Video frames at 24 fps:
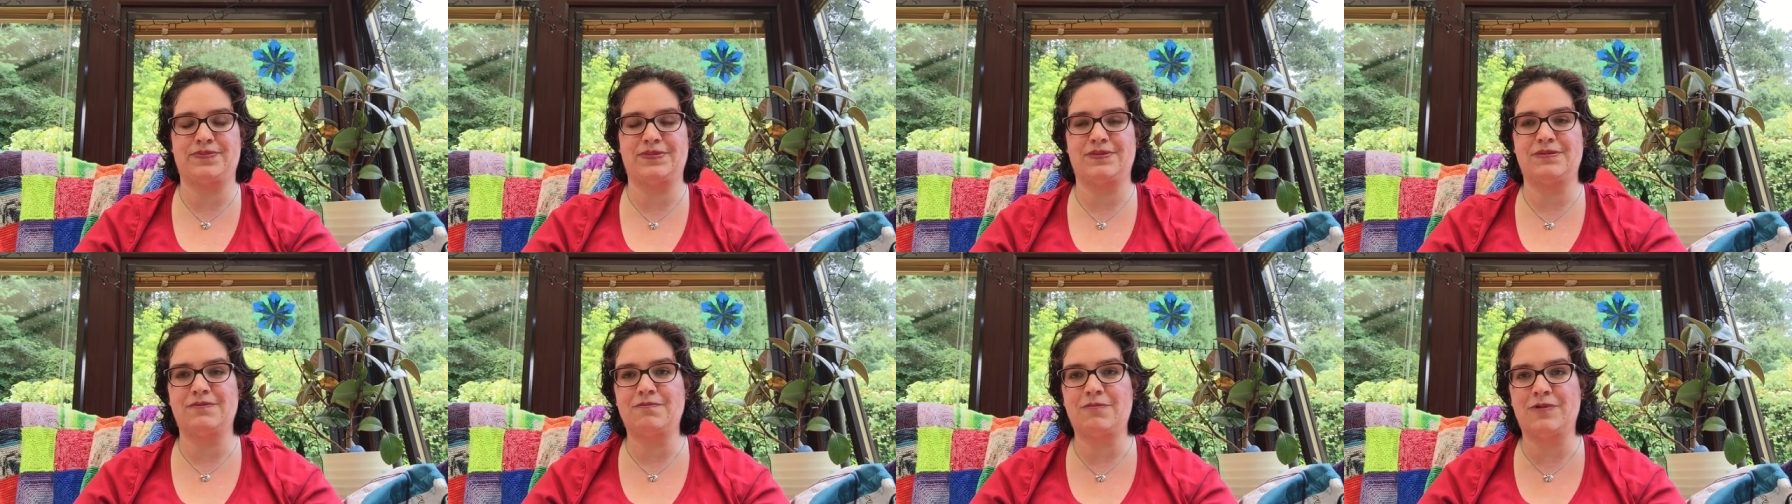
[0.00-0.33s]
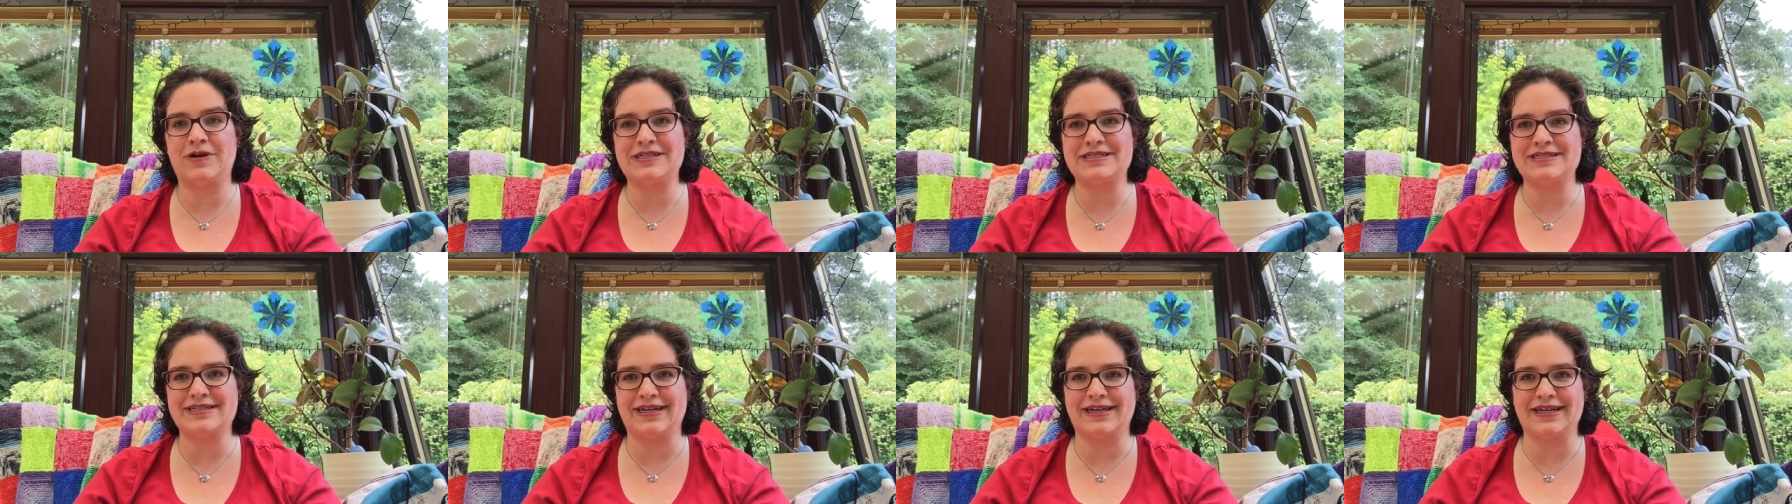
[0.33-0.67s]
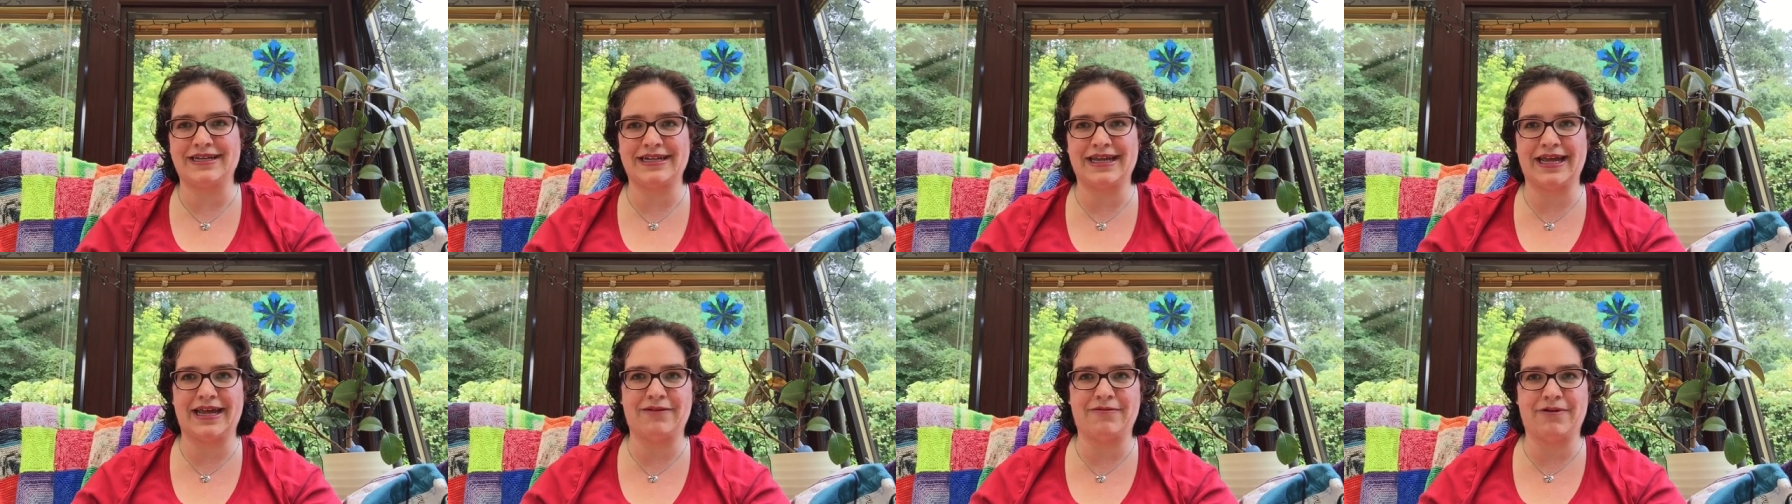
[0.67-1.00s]
One sunny
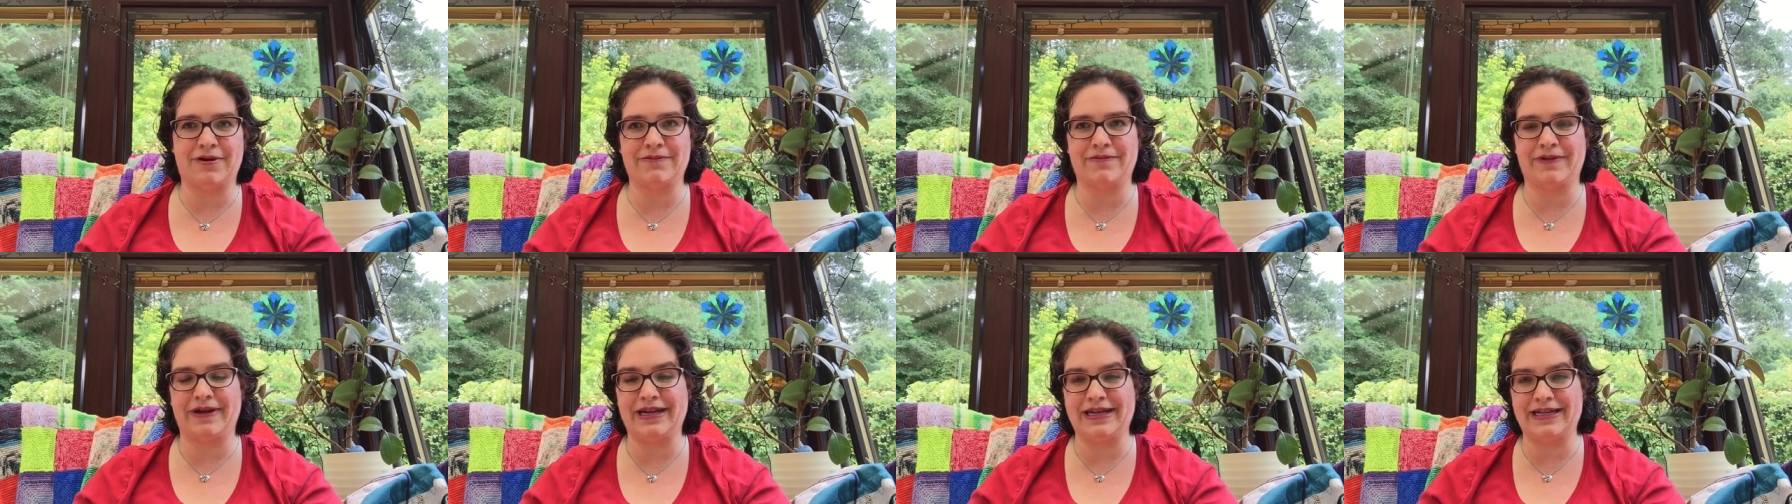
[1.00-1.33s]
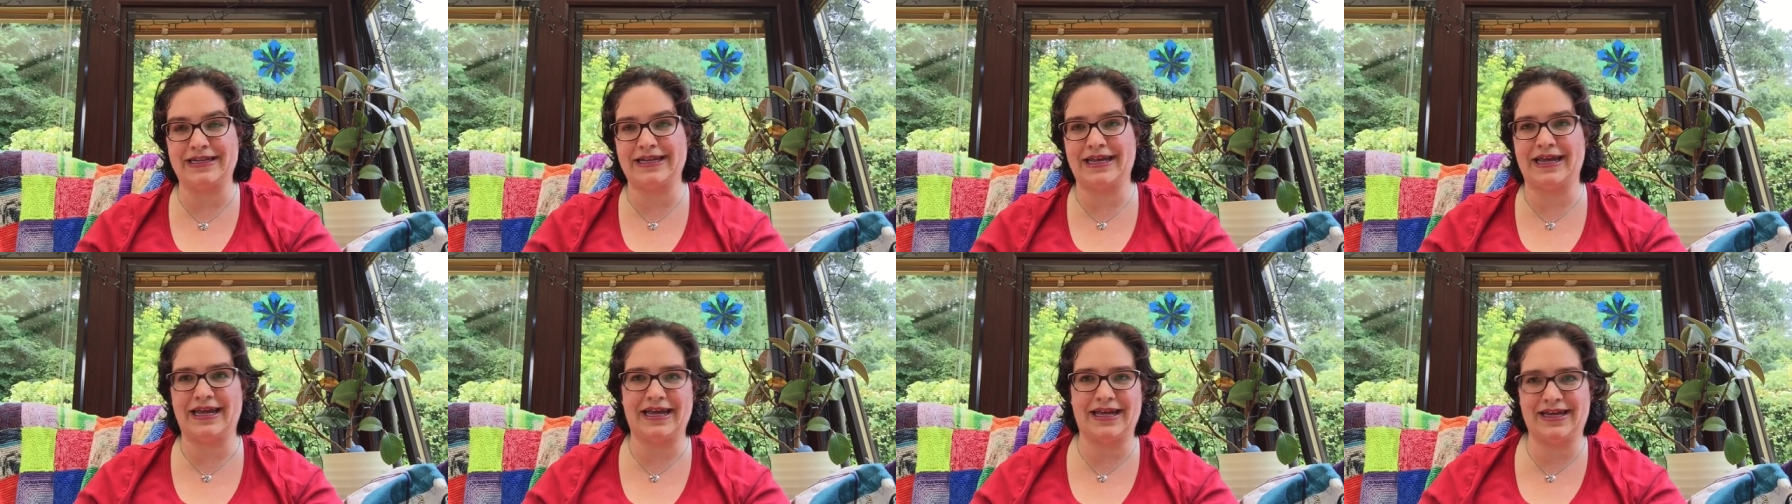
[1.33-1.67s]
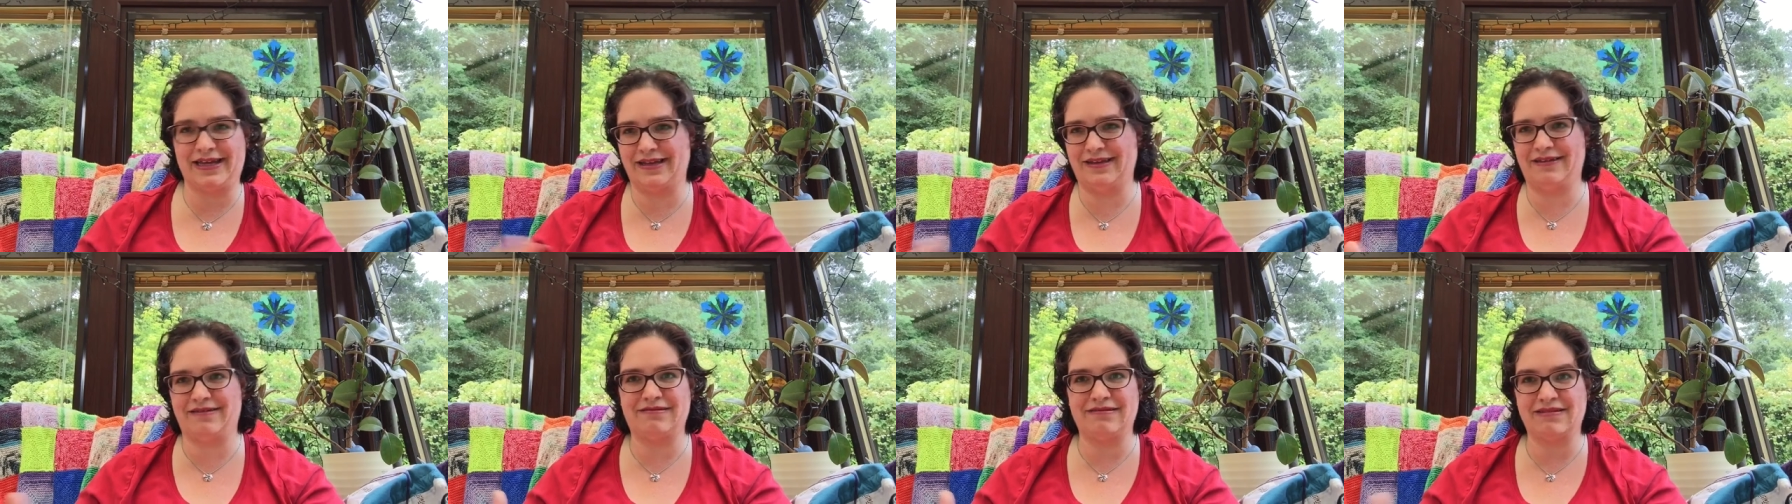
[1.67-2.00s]
day, one rainy day,